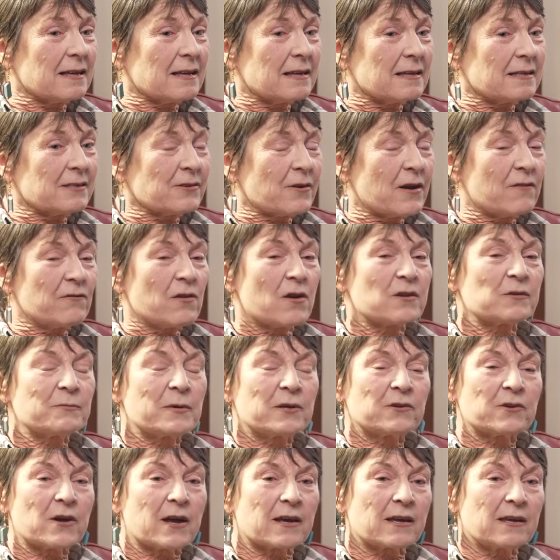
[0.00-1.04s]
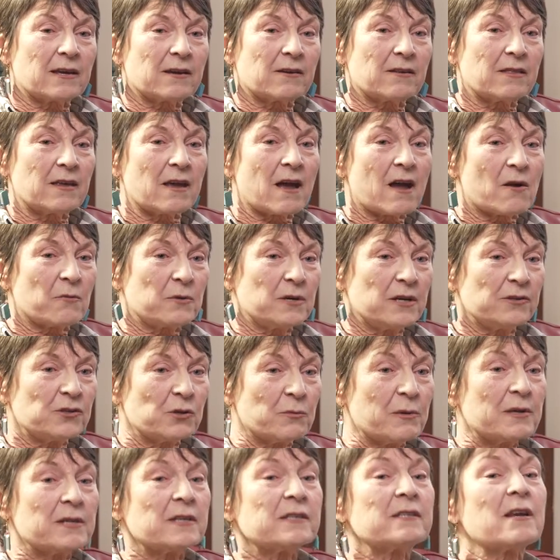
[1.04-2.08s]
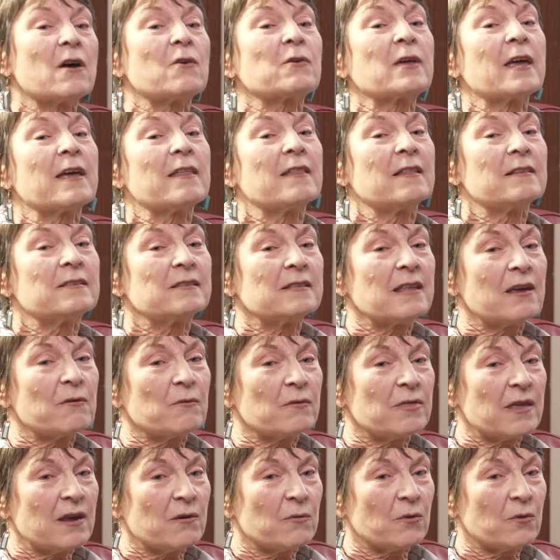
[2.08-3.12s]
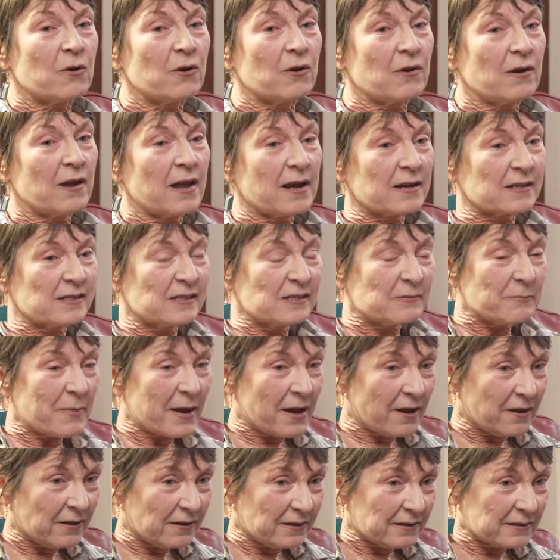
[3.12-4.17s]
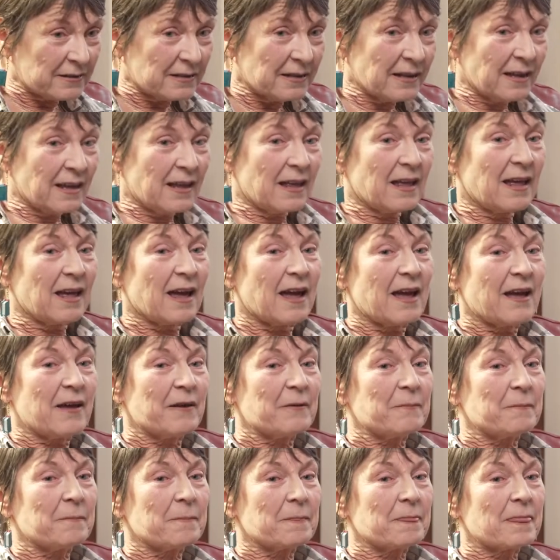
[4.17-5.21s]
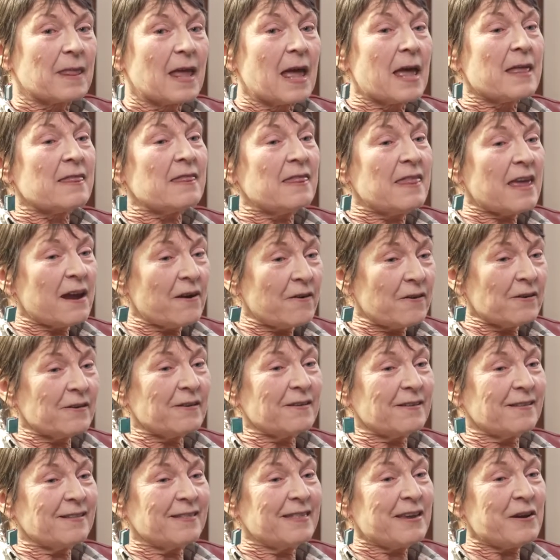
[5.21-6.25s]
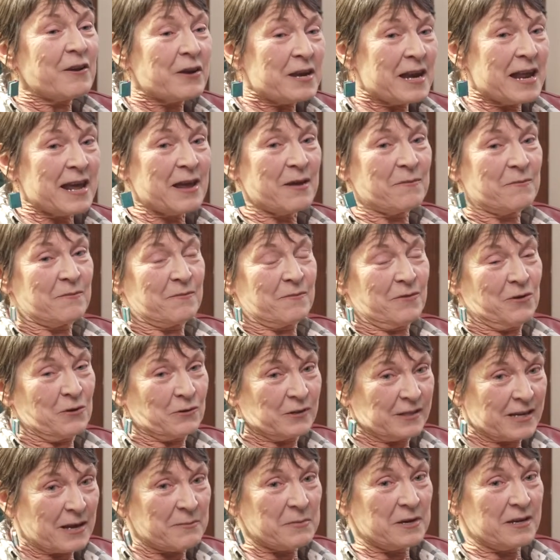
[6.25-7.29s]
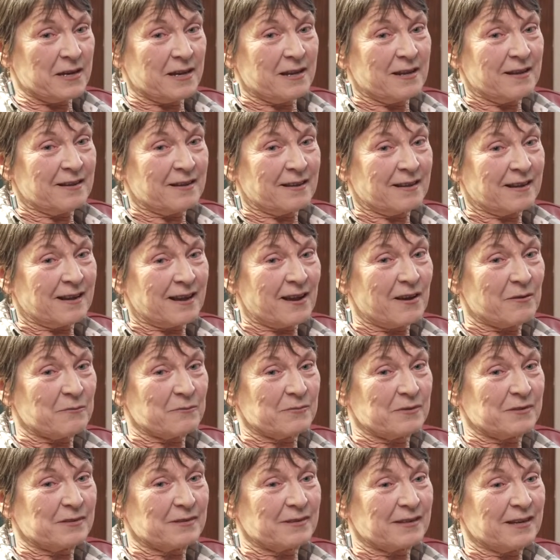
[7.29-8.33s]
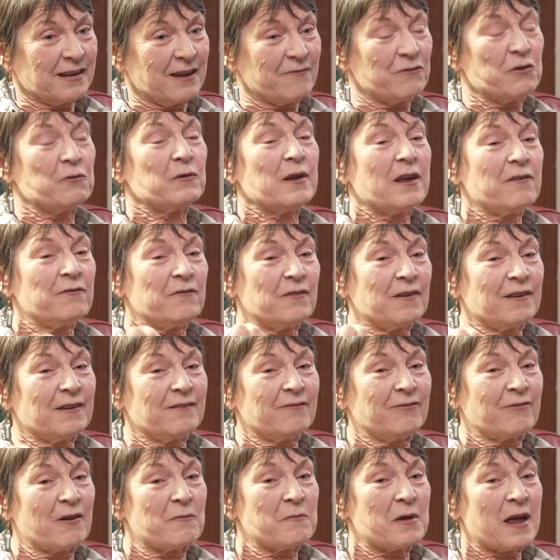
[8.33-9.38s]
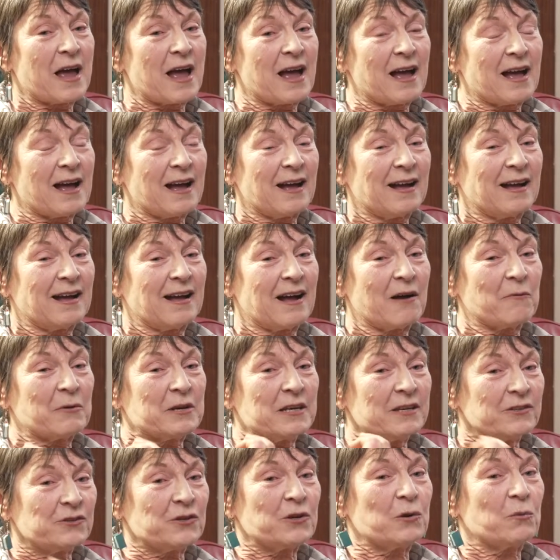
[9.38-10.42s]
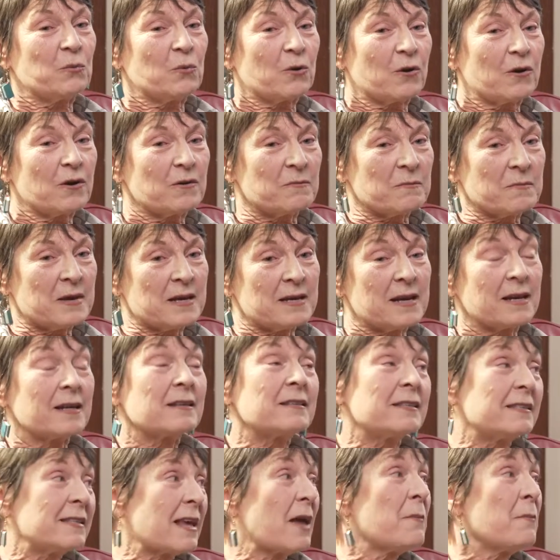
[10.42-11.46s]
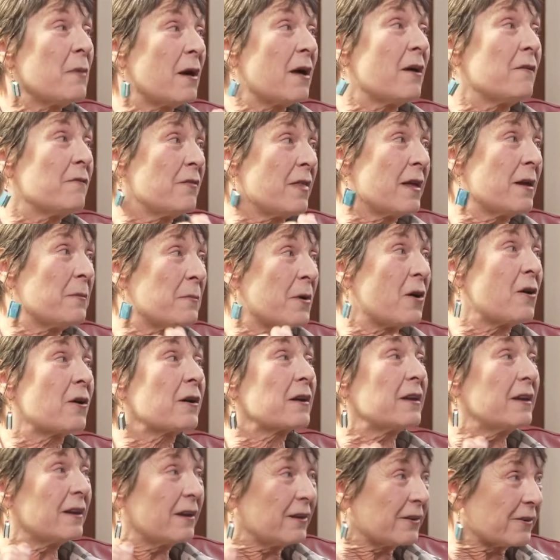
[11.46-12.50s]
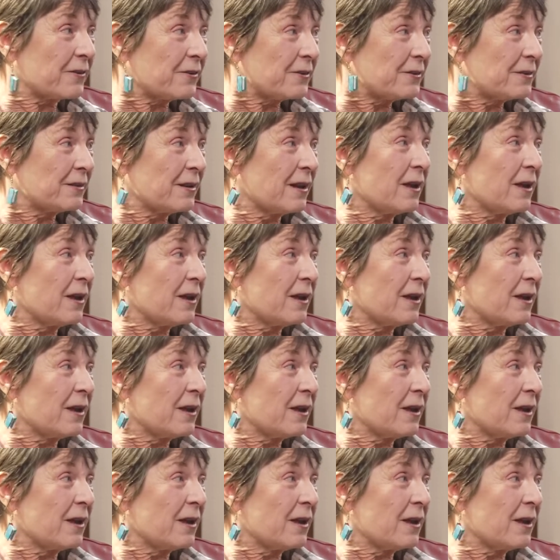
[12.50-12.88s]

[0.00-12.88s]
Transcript: sorry, I've lost my track here. The Awanichi Windows. Okay, they were expelled. Their name Yosemite comes from an Awanichi word meaning some of them are killers,